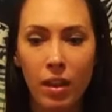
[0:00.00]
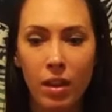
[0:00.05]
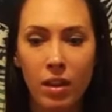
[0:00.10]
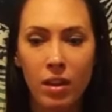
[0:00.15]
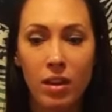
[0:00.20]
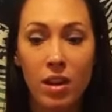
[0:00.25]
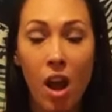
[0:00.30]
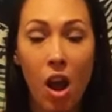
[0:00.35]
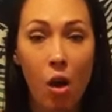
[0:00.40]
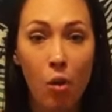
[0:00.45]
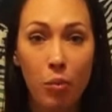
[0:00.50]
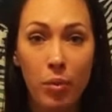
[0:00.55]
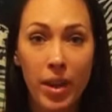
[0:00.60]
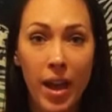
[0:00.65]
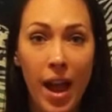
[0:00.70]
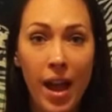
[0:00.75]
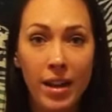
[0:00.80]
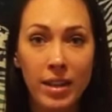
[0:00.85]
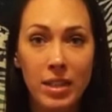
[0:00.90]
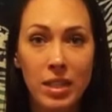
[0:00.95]
not
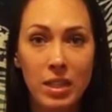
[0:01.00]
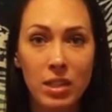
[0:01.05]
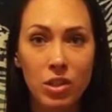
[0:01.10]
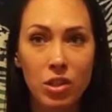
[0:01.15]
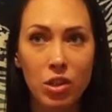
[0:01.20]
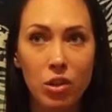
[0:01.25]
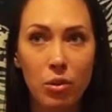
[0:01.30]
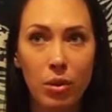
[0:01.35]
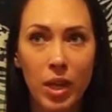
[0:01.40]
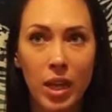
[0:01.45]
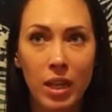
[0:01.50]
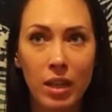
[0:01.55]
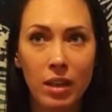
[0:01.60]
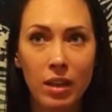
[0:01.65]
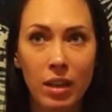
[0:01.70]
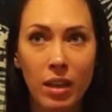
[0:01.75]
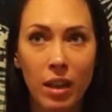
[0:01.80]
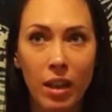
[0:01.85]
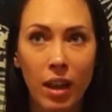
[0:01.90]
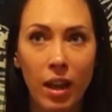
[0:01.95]
reacting to
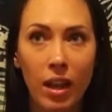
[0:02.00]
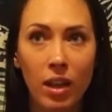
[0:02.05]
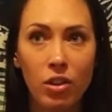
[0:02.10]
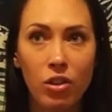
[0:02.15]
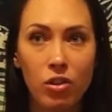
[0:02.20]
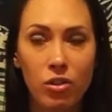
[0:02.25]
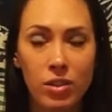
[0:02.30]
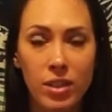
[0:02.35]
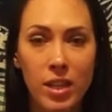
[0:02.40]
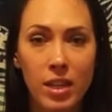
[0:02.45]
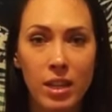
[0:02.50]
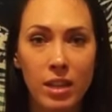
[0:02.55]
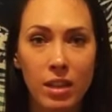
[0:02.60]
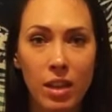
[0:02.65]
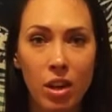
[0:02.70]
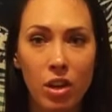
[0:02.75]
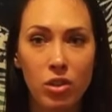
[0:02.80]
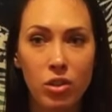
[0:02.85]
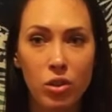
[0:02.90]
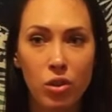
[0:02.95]
it, and you're sitting
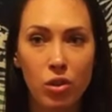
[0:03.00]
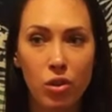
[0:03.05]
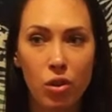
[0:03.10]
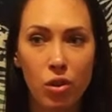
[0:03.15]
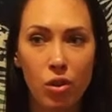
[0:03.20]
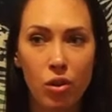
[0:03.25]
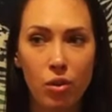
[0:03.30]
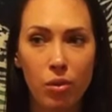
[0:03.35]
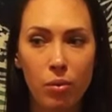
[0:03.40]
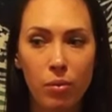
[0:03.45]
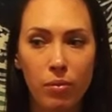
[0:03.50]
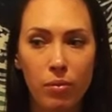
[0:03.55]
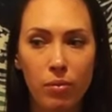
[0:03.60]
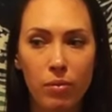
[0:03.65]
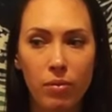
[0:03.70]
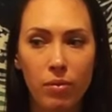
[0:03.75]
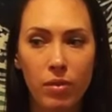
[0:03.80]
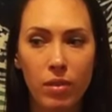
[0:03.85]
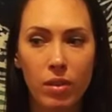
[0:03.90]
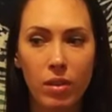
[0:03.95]
there, so you're
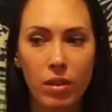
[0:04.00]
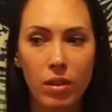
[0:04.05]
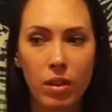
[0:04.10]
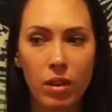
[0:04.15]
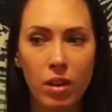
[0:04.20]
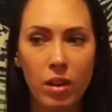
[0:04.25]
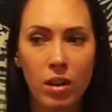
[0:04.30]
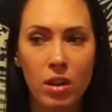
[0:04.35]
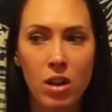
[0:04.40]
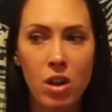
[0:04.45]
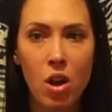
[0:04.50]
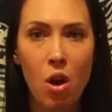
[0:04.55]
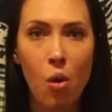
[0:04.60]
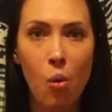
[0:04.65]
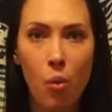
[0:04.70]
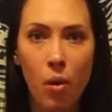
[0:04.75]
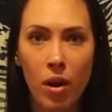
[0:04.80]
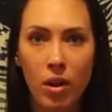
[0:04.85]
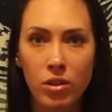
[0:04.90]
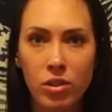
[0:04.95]

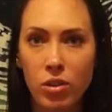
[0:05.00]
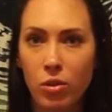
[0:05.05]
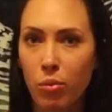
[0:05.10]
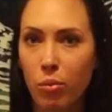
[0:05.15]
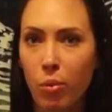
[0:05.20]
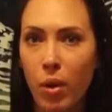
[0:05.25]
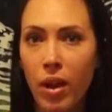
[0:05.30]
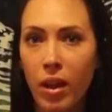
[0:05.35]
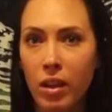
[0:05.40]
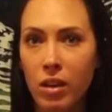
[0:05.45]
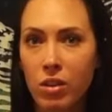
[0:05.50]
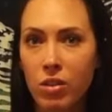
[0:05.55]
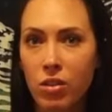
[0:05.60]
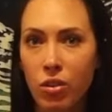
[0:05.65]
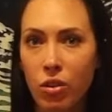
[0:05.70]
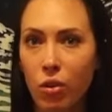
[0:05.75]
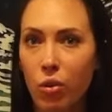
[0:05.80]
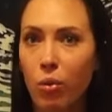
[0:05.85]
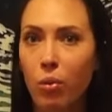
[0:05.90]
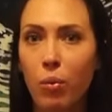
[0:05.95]
nowhere to run
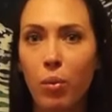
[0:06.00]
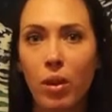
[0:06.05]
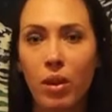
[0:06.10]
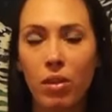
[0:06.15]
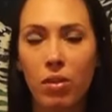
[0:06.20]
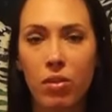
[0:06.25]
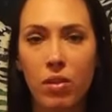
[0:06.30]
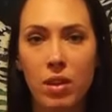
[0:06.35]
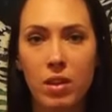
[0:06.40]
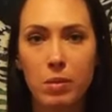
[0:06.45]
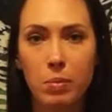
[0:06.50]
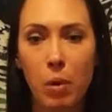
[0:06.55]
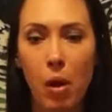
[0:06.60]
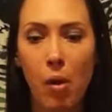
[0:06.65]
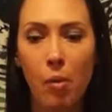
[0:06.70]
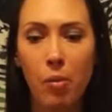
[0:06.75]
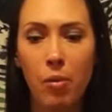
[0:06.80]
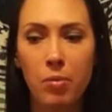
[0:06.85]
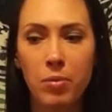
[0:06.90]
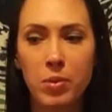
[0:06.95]
to with these
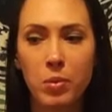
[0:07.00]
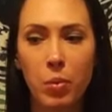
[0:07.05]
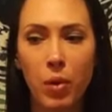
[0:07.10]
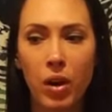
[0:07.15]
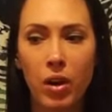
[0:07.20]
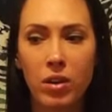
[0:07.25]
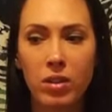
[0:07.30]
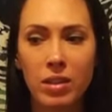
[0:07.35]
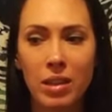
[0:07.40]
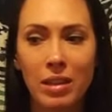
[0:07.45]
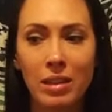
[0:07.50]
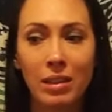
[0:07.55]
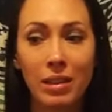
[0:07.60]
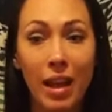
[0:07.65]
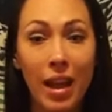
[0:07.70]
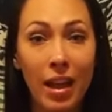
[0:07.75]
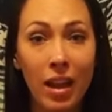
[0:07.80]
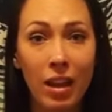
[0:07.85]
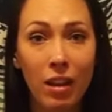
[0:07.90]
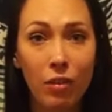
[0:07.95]
problems. Whereas in
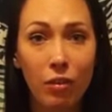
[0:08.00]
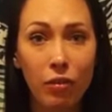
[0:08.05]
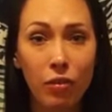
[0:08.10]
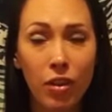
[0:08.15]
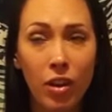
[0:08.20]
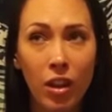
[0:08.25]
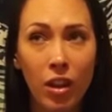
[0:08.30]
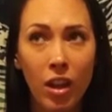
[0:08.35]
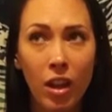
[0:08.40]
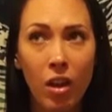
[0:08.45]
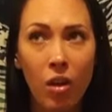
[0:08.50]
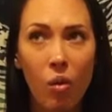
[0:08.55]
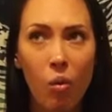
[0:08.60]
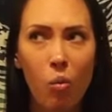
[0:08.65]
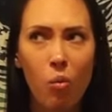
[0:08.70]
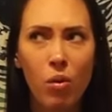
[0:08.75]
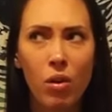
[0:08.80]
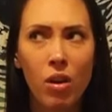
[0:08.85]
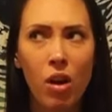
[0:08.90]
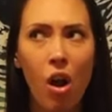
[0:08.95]
life,
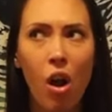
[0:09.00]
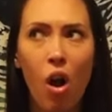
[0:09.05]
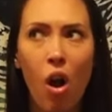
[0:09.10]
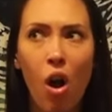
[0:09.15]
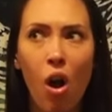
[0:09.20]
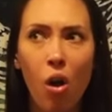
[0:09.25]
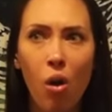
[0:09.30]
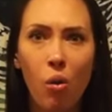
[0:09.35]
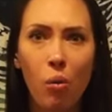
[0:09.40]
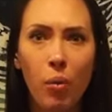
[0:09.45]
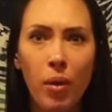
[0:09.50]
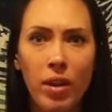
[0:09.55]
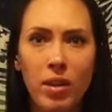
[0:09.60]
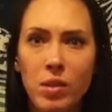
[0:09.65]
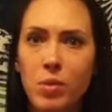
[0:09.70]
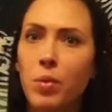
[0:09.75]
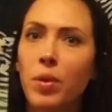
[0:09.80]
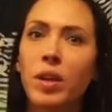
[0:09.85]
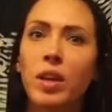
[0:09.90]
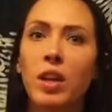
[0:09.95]
we're
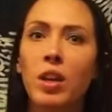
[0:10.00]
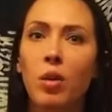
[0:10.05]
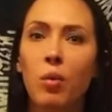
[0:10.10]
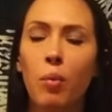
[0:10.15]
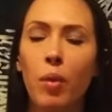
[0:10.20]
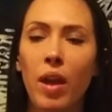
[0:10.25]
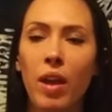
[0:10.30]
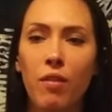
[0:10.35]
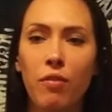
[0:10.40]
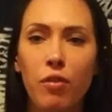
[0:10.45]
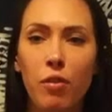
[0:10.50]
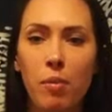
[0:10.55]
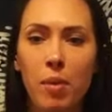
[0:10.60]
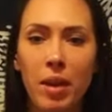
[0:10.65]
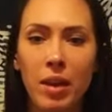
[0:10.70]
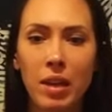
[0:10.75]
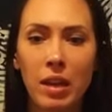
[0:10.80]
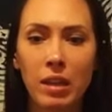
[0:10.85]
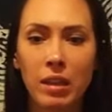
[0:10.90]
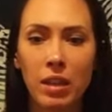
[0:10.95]
always running away from
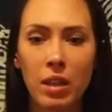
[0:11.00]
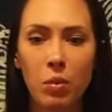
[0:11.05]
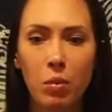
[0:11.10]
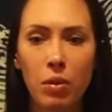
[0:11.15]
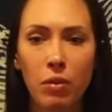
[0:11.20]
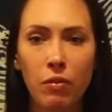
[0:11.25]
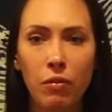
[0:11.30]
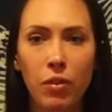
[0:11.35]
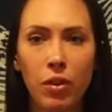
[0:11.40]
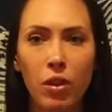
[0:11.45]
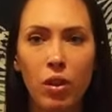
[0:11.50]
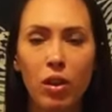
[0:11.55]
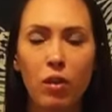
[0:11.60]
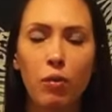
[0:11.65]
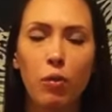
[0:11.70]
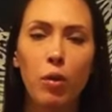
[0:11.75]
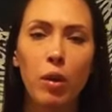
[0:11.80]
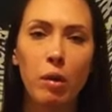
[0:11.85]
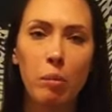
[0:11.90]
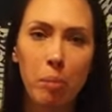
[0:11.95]
anything we feel. If
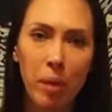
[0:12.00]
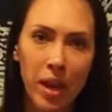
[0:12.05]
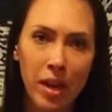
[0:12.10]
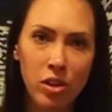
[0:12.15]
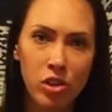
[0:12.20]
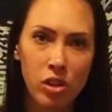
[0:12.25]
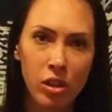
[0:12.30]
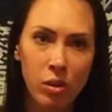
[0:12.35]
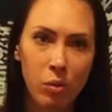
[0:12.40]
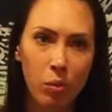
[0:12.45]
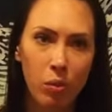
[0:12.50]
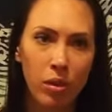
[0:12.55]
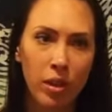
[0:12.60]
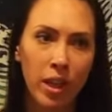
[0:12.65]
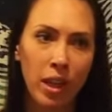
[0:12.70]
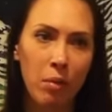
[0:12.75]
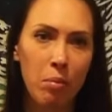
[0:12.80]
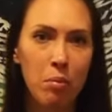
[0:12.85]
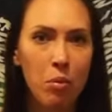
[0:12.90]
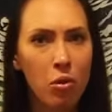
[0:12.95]
we're impatient, we're
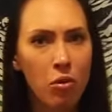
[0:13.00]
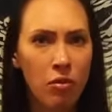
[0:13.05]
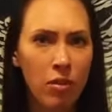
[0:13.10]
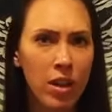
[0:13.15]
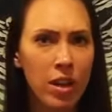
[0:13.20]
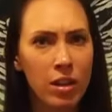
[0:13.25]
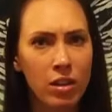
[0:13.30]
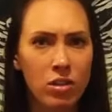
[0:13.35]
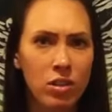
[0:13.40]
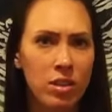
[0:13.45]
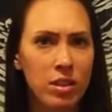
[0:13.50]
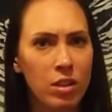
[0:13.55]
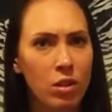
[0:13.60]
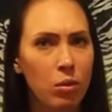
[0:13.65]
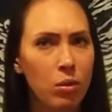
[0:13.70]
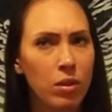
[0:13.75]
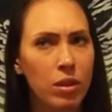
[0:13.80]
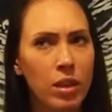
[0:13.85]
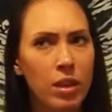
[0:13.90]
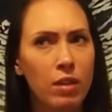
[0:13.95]
like moving to deal
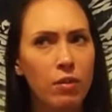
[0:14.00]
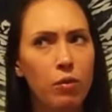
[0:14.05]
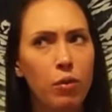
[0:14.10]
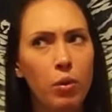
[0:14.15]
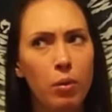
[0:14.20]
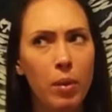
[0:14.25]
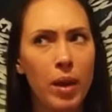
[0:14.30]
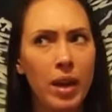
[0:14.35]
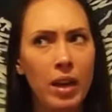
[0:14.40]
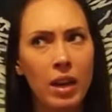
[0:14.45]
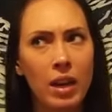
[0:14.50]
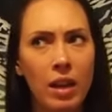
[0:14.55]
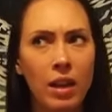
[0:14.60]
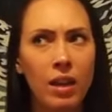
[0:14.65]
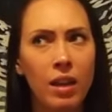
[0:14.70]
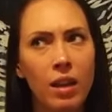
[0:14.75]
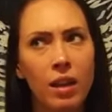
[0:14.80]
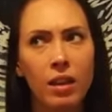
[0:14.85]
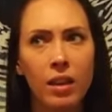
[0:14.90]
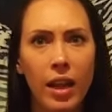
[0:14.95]
with it. If we're waiting,
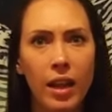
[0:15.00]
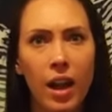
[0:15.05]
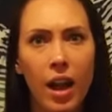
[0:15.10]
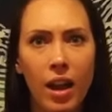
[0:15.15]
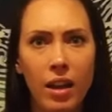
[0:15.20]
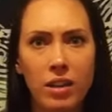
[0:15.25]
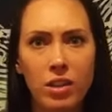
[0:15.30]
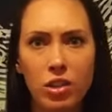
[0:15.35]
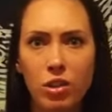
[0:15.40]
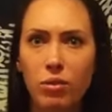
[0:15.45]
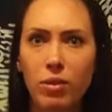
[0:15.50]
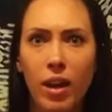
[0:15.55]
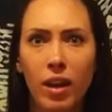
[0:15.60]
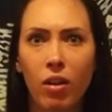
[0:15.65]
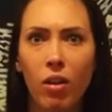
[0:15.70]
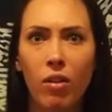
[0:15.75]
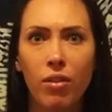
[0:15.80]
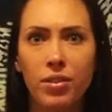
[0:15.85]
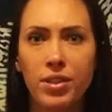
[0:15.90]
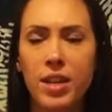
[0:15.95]
like I do that
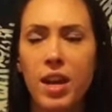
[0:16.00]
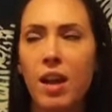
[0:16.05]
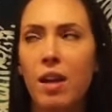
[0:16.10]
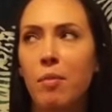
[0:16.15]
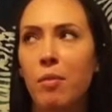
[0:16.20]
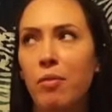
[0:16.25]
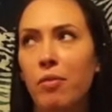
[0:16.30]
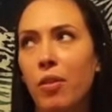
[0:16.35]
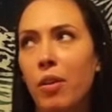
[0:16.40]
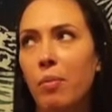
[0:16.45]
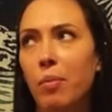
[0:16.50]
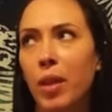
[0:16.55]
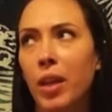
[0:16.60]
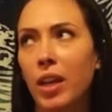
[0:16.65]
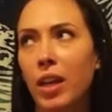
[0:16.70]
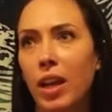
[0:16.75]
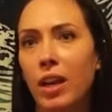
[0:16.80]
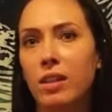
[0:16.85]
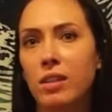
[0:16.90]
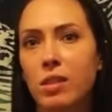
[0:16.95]
all the time if I'm like
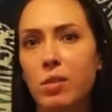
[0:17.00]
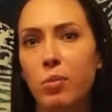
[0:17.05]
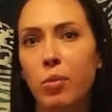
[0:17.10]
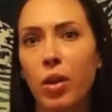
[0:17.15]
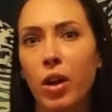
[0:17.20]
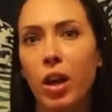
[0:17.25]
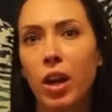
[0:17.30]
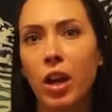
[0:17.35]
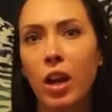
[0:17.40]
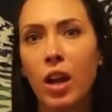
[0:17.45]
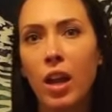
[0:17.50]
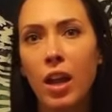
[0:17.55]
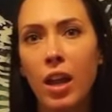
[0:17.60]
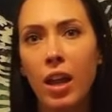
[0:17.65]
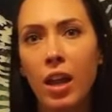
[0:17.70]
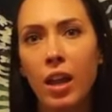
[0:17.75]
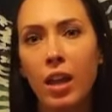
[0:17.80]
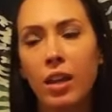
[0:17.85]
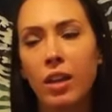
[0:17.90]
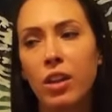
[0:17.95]
at somewhere,
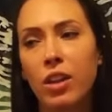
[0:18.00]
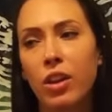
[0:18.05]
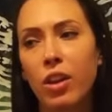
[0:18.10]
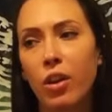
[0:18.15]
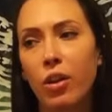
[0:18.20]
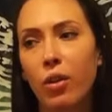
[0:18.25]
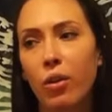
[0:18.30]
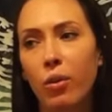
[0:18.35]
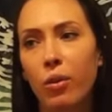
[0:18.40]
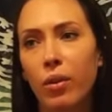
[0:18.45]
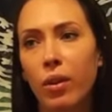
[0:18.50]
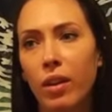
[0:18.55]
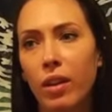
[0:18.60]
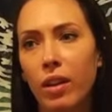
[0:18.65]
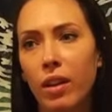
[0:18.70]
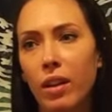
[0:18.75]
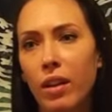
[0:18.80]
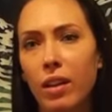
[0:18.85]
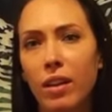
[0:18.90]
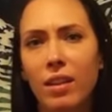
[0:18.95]
you know,
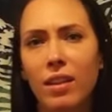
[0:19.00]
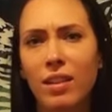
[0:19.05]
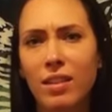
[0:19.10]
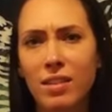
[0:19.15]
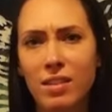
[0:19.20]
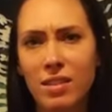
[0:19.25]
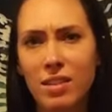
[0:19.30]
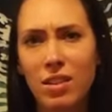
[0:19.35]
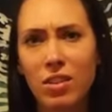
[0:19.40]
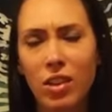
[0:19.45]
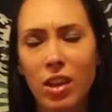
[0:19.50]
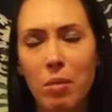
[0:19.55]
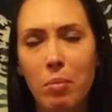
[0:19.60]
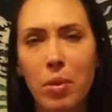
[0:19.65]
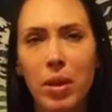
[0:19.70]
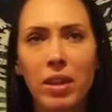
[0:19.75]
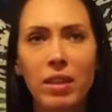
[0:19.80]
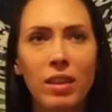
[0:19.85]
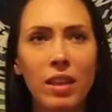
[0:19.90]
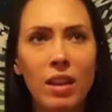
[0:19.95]
it's silly.
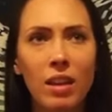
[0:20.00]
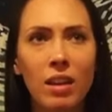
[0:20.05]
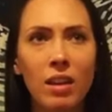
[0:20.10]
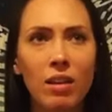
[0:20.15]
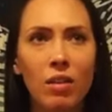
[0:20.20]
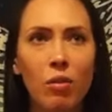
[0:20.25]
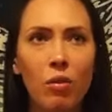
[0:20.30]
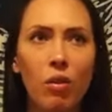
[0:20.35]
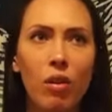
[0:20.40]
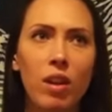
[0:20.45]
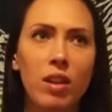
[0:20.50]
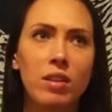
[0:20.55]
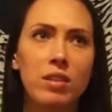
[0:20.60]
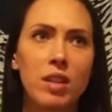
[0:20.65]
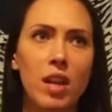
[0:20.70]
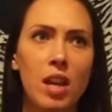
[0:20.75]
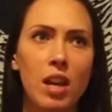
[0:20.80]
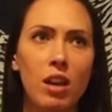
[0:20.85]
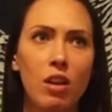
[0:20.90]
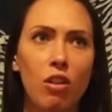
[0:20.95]
But then it's
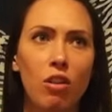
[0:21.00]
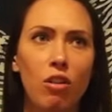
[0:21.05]
like,